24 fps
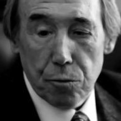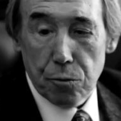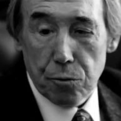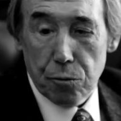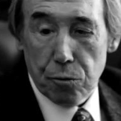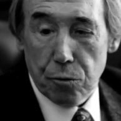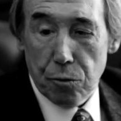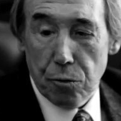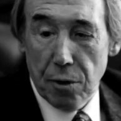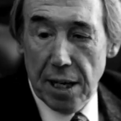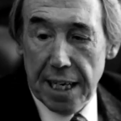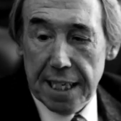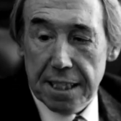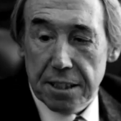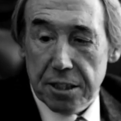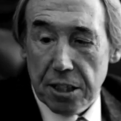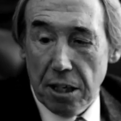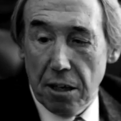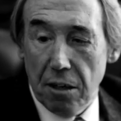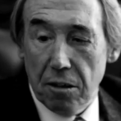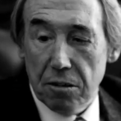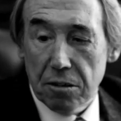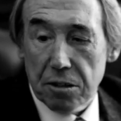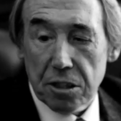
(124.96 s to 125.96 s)
right
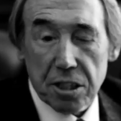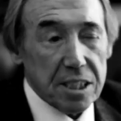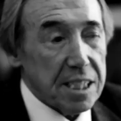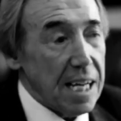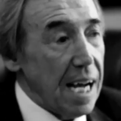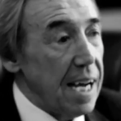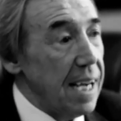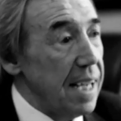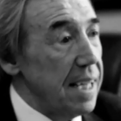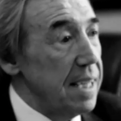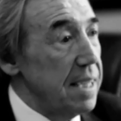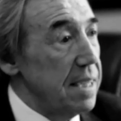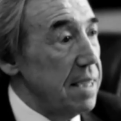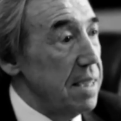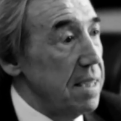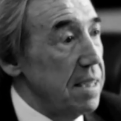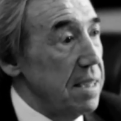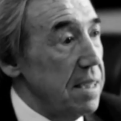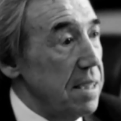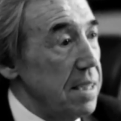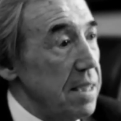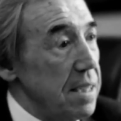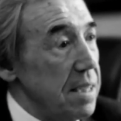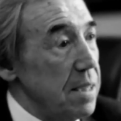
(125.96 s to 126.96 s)
alongside
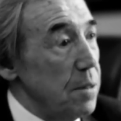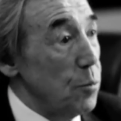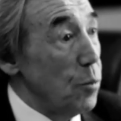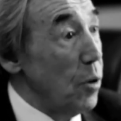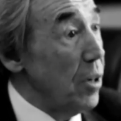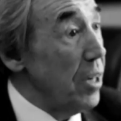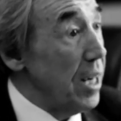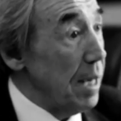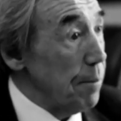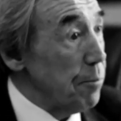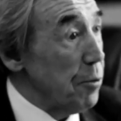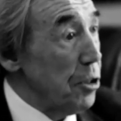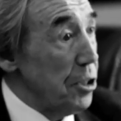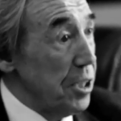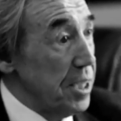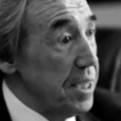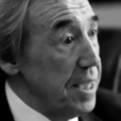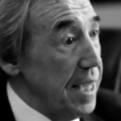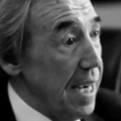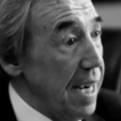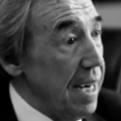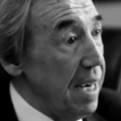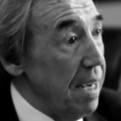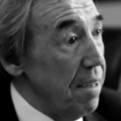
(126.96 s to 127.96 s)
where I'm going to
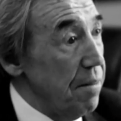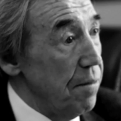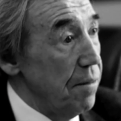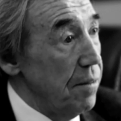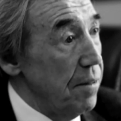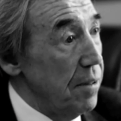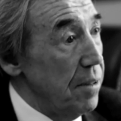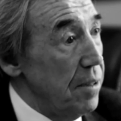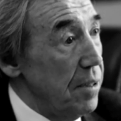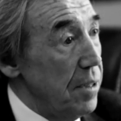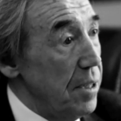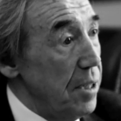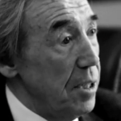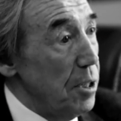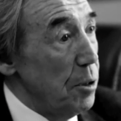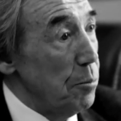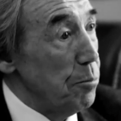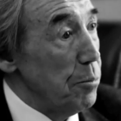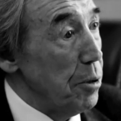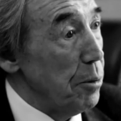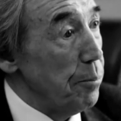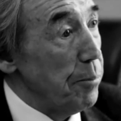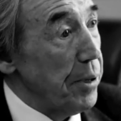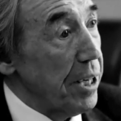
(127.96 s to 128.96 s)
dive.
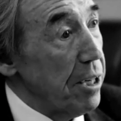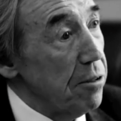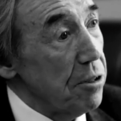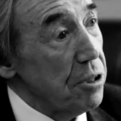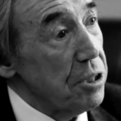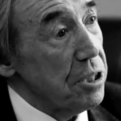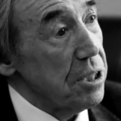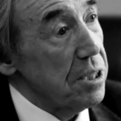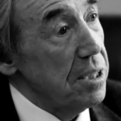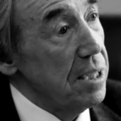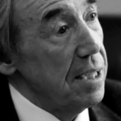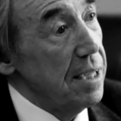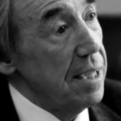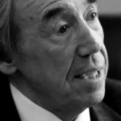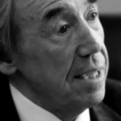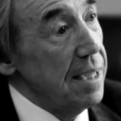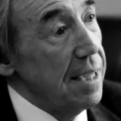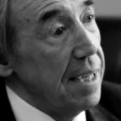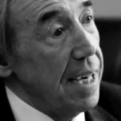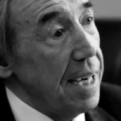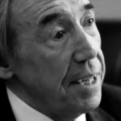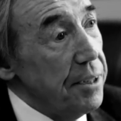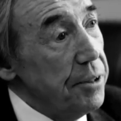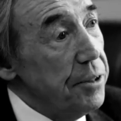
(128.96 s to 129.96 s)
But because
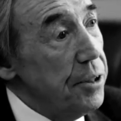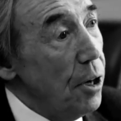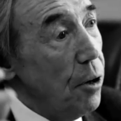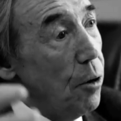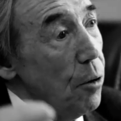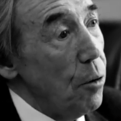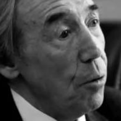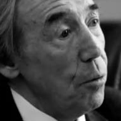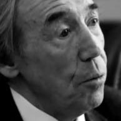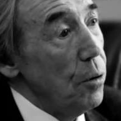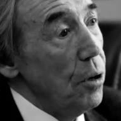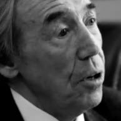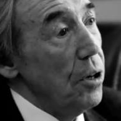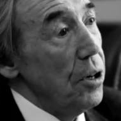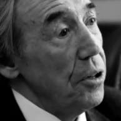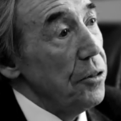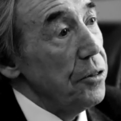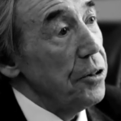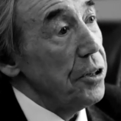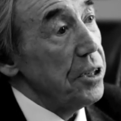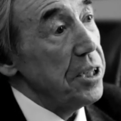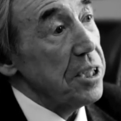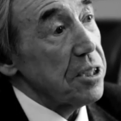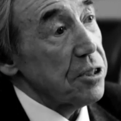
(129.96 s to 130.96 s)
I know
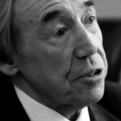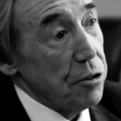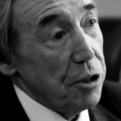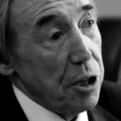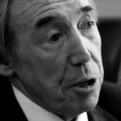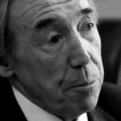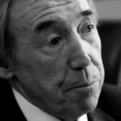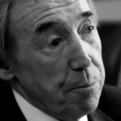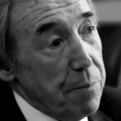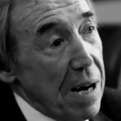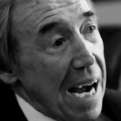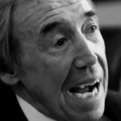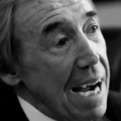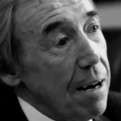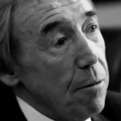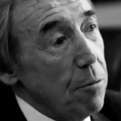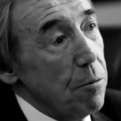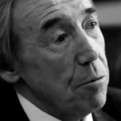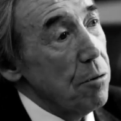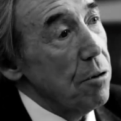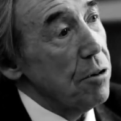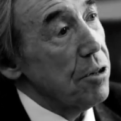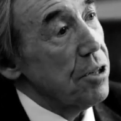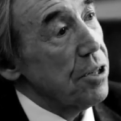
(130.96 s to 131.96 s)
that it's going to
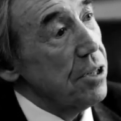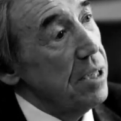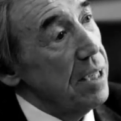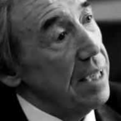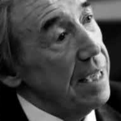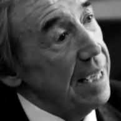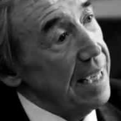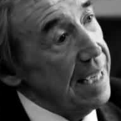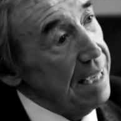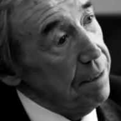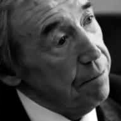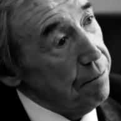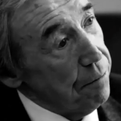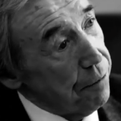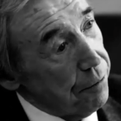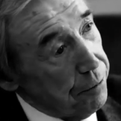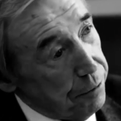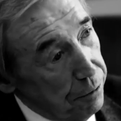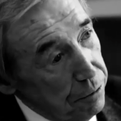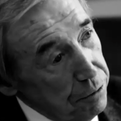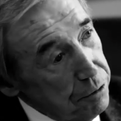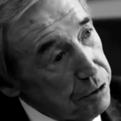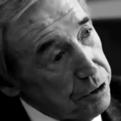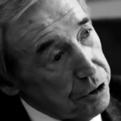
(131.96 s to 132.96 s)
bounce in
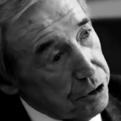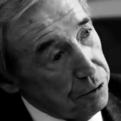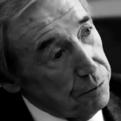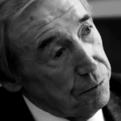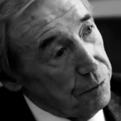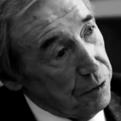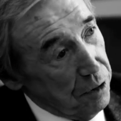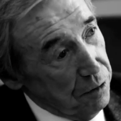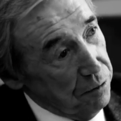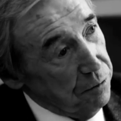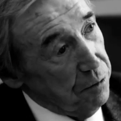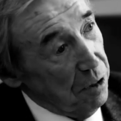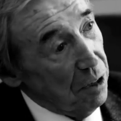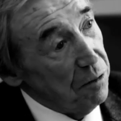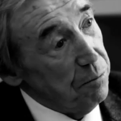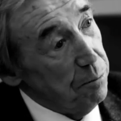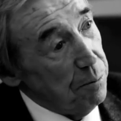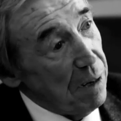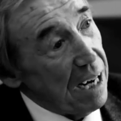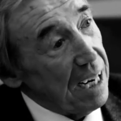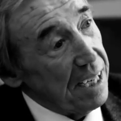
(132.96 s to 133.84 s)
front of my